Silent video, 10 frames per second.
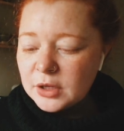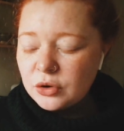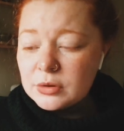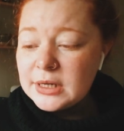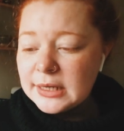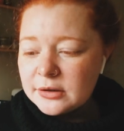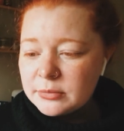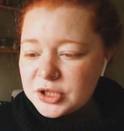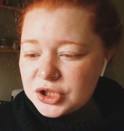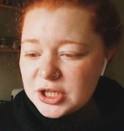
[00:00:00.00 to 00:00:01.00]
green
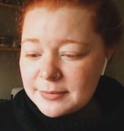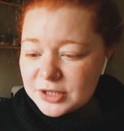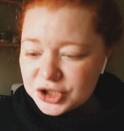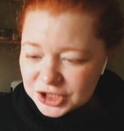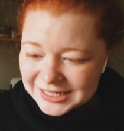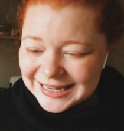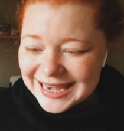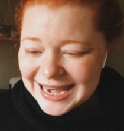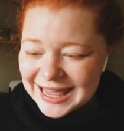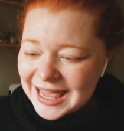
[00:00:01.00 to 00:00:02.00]
energy
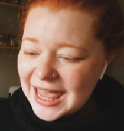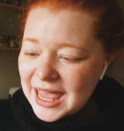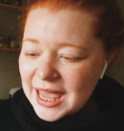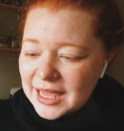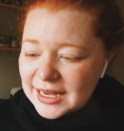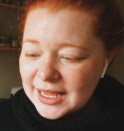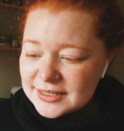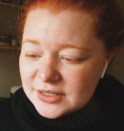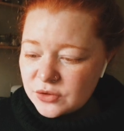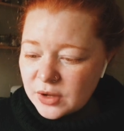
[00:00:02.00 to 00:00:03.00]
machine and it
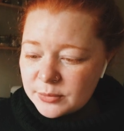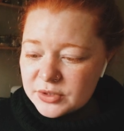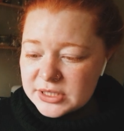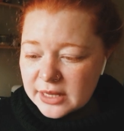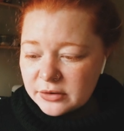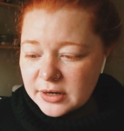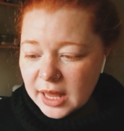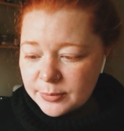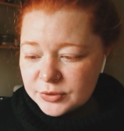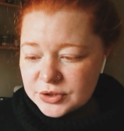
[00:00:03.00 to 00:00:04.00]
has cucumber, celery,
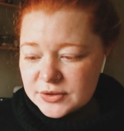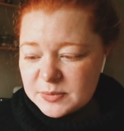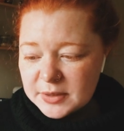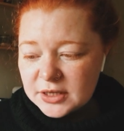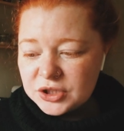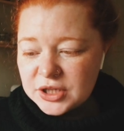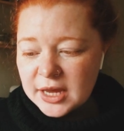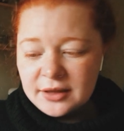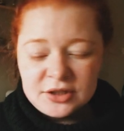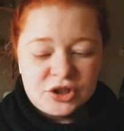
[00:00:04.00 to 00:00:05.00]
apple juice, spinach,
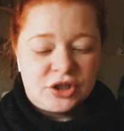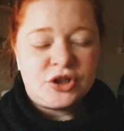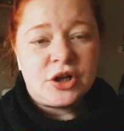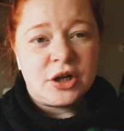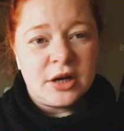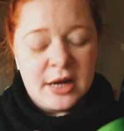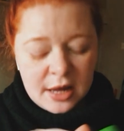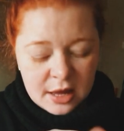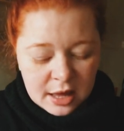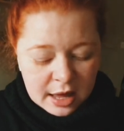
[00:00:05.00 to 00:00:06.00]
kale, and ginger.
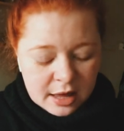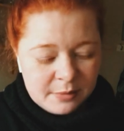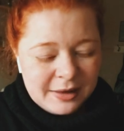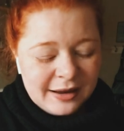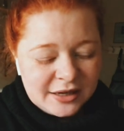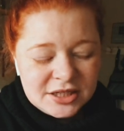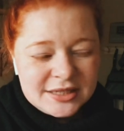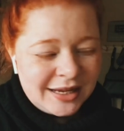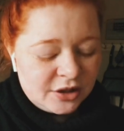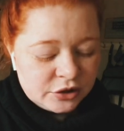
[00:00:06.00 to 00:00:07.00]
Um, and I just
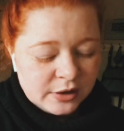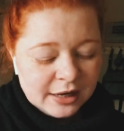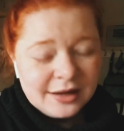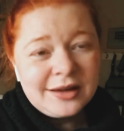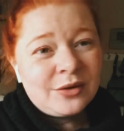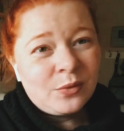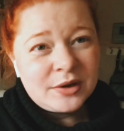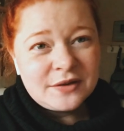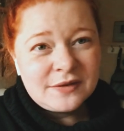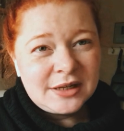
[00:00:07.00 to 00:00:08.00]
like drink one
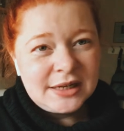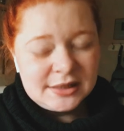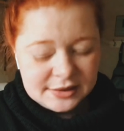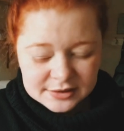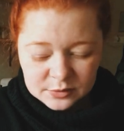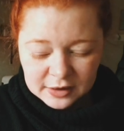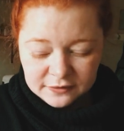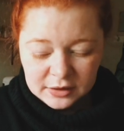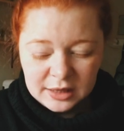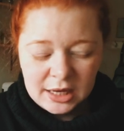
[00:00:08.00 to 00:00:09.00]
of these when I
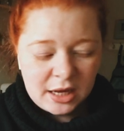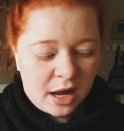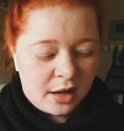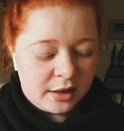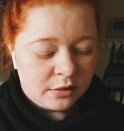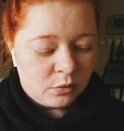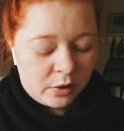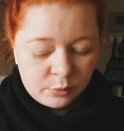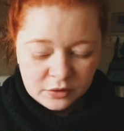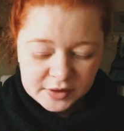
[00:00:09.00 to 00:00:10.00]
feel like I
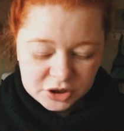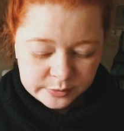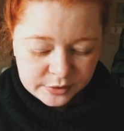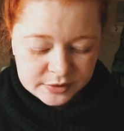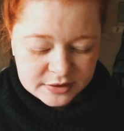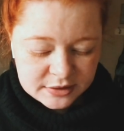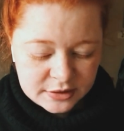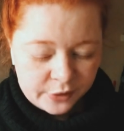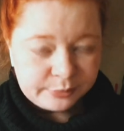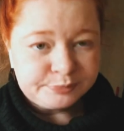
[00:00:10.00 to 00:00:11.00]
want more vegetables.
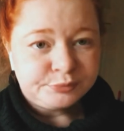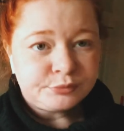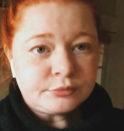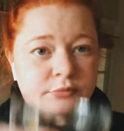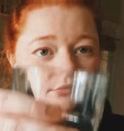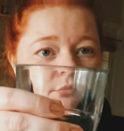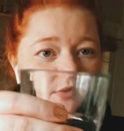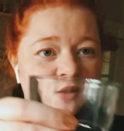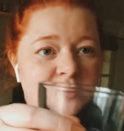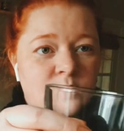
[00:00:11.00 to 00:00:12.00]
So
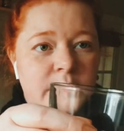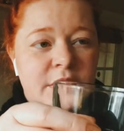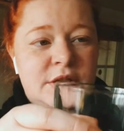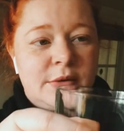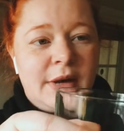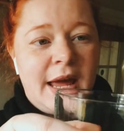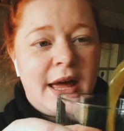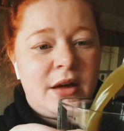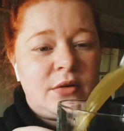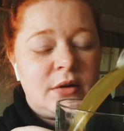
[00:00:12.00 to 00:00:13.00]
that's what we're gonna do now.